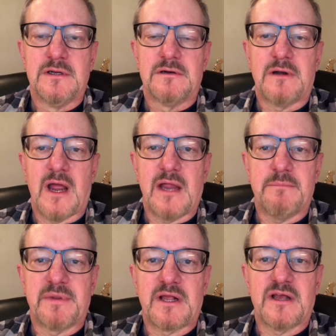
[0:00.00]
right?
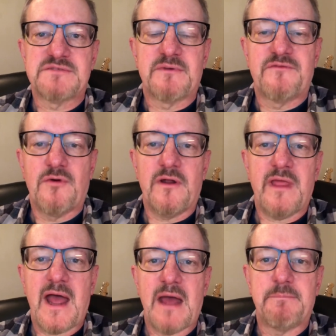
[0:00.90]
Because before
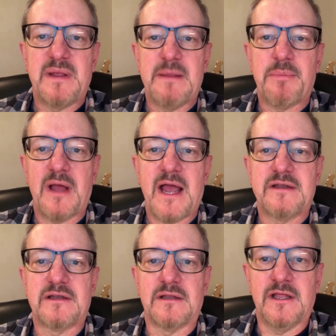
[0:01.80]
that, people had
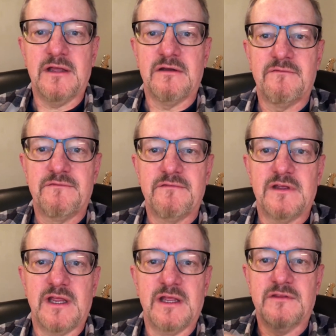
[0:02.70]
to live
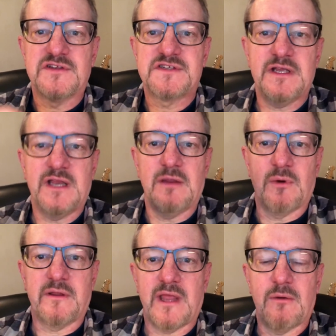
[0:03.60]
in the city
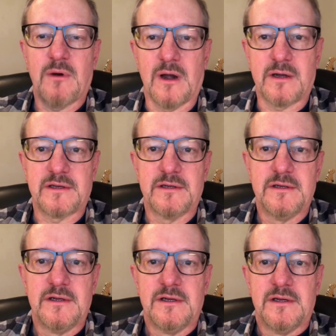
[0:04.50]
where they worked,
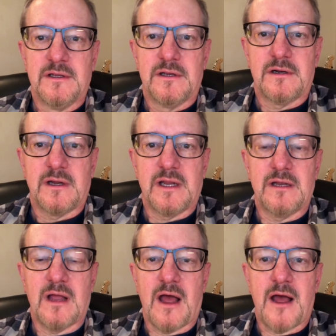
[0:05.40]
right?
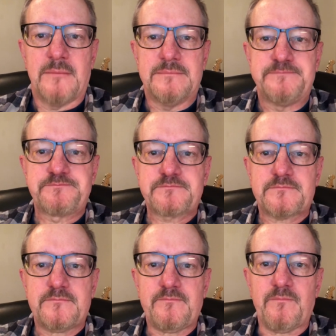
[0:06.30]

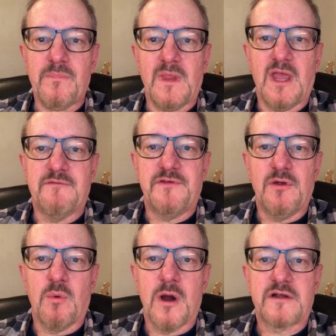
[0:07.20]
If you
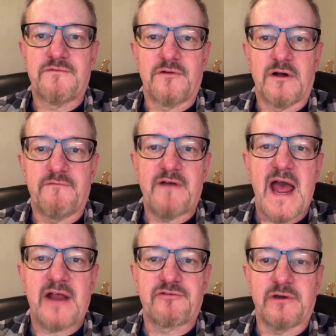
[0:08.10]
worked for a
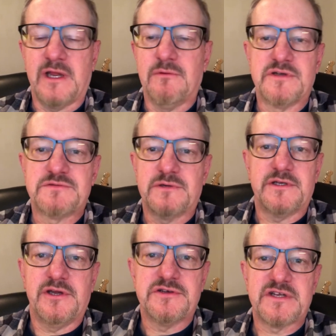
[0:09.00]
factory, which would
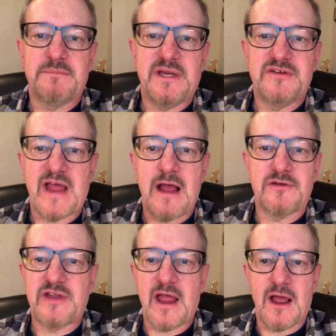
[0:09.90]
usually be
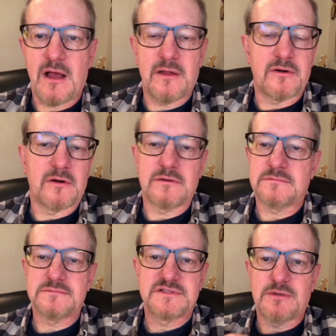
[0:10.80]
downtown or
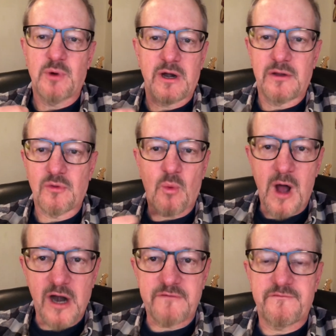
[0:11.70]
somewhere on the
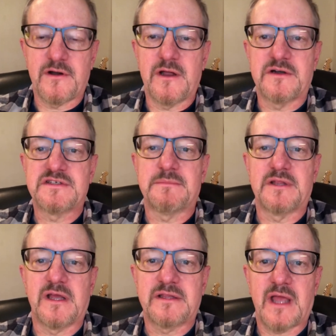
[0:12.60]
waterfront or something
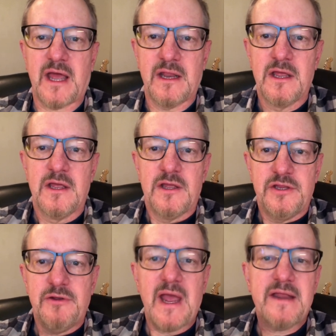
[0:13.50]
like that,
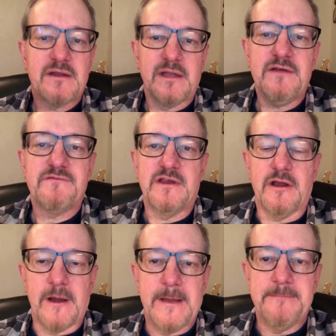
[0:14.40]
you had to live near
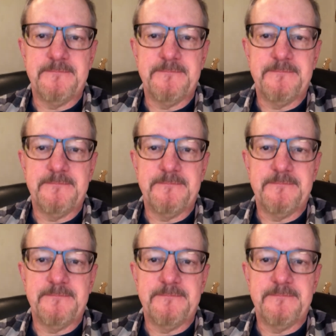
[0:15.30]
it,